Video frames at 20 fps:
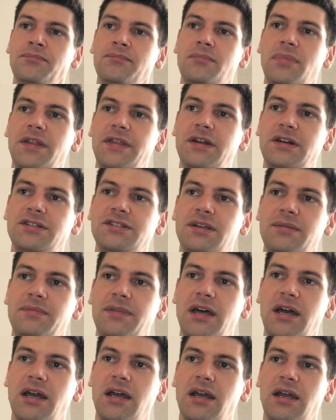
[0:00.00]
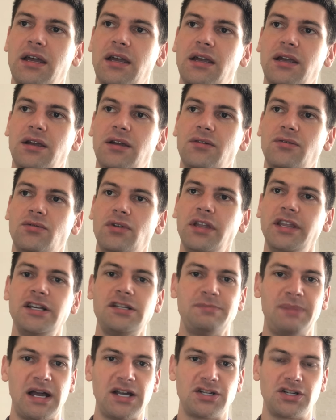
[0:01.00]
but there's something really
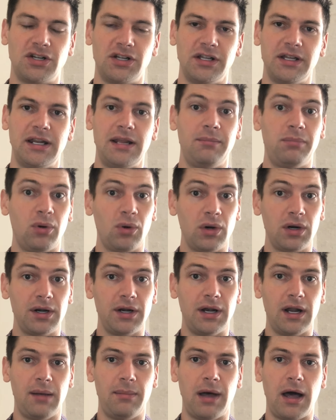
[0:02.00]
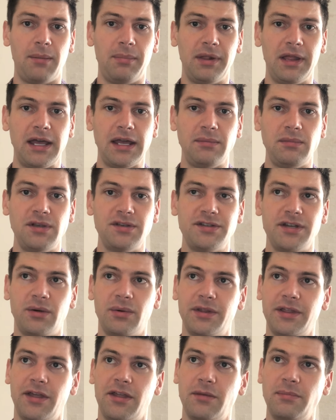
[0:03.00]
special and important about playing music
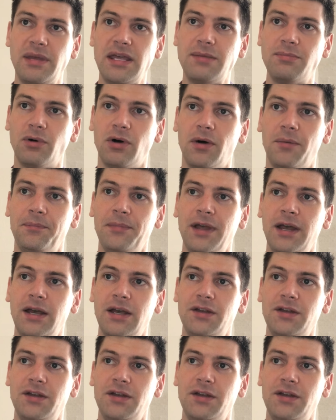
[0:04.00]
with other people.